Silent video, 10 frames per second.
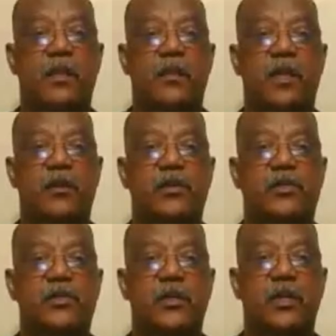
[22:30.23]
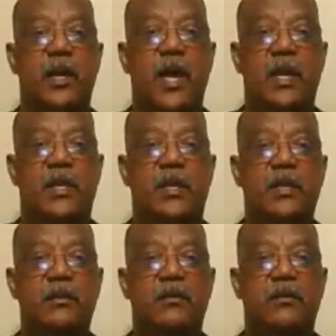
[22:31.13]
There's
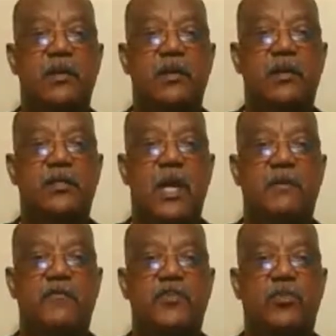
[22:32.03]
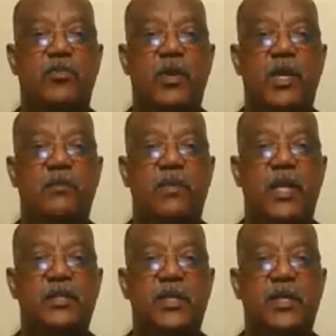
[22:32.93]
Hanukkah, a time of joy and
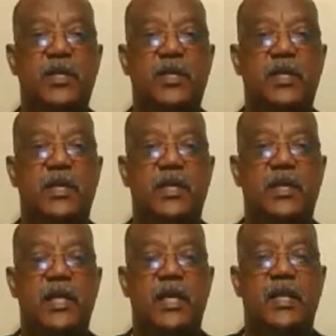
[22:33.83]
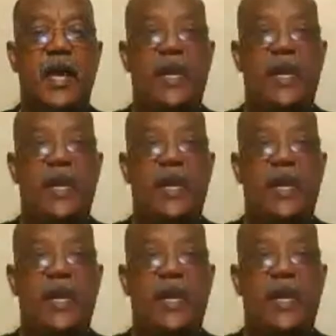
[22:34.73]
blessing, lighting
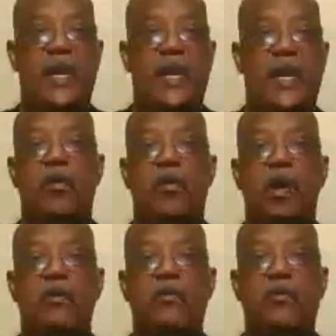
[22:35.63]
of the menorah,